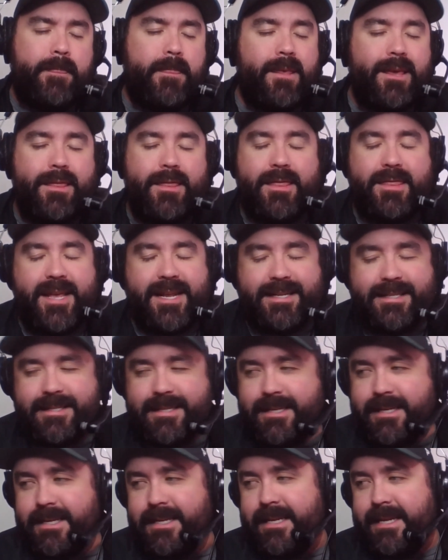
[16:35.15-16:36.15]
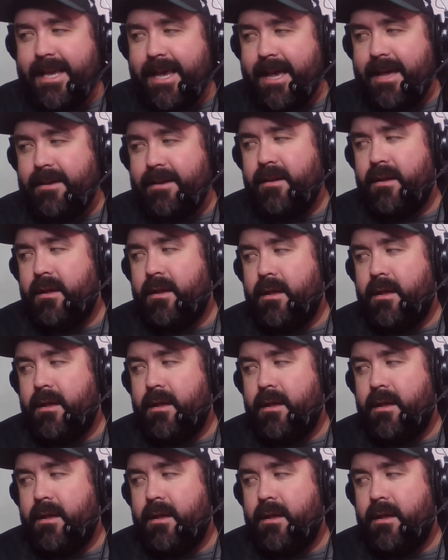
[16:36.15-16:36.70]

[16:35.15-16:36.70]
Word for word: they didn't get